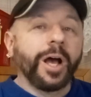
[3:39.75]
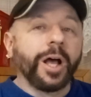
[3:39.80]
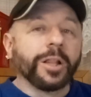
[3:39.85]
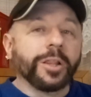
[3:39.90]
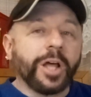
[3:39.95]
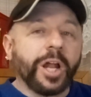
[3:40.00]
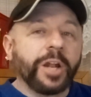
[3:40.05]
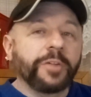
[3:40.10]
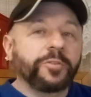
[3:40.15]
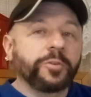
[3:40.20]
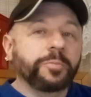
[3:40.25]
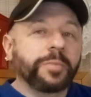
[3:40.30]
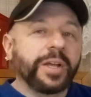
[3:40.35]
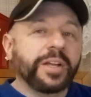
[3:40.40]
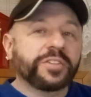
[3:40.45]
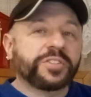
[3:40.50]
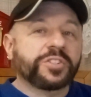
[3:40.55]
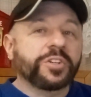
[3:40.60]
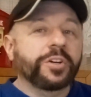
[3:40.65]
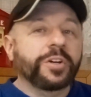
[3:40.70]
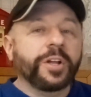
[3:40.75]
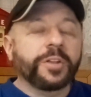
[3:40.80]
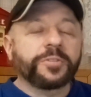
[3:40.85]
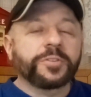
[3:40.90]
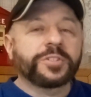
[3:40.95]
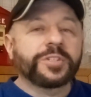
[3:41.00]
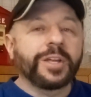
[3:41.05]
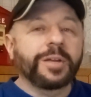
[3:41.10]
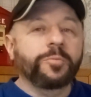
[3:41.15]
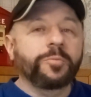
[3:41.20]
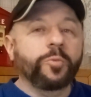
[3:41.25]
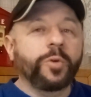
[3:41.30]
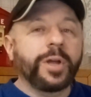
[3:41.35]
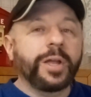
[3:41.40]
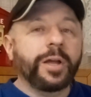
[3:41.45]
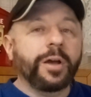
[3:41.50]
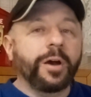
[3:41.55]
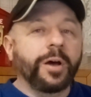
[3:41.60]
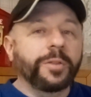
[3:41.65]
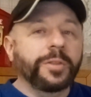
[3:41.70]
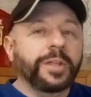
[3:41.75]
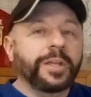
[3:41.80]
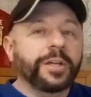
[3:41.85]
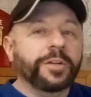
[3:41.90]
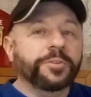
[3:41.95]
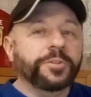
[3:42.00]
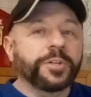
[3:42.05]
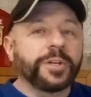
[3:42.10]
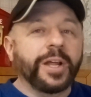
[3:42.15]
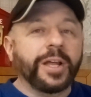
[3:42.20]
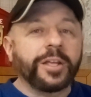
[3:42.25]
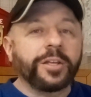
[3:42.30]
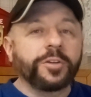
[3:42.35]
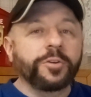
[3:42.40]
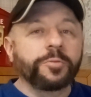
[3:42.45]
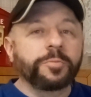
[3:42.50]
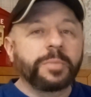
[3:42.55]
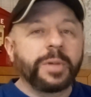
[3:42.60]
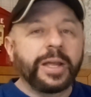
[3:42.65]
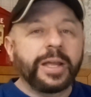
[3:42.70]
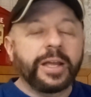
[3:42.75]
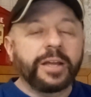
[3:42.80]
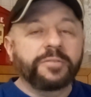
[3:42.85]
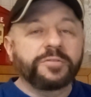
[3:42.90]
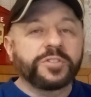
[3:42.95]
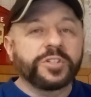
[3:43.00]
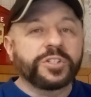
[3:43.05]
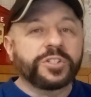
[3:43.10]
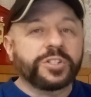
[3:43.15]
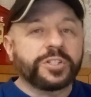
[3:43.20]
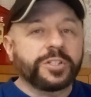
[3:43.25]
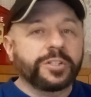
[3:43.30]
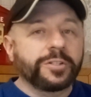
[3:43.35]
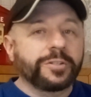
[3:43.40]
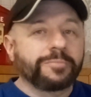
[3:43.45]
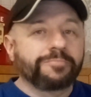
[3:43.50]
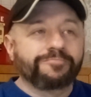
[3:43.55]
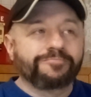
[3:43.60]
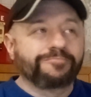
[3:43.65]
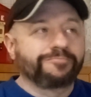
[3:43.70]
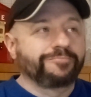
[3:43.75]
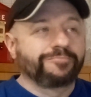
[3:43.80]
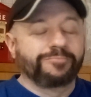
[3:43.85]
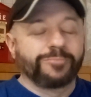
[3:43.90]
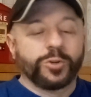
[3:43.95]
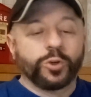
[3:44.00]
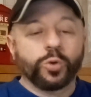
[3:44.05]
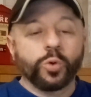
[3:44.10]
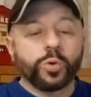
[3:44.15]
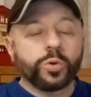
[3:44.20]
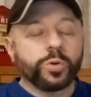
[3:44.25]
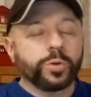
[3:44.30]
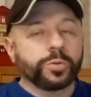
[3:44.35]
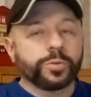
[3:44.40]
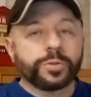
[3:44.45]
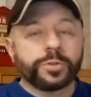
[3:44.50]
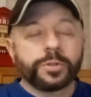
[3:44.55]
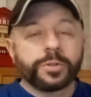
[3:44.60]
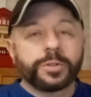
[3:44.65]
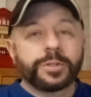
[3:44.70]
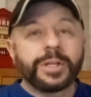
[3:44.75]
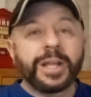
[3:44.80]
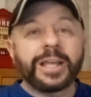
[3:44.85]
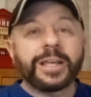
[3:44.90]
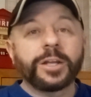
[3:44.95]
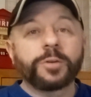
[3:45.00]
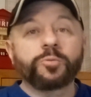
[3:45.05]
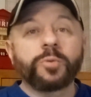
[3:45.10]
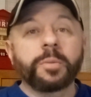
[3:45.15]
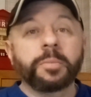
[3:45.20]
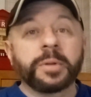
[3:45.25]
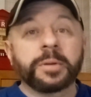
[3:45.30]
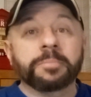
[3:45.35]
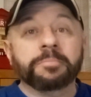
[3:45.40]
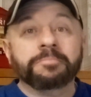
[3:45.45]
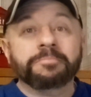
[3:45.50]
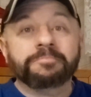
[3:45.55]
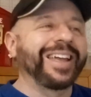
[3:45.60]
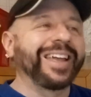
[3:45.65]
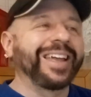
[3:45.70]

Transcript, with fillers: A lot of you may have started out the same way on the internet. You may have just Googled naked women.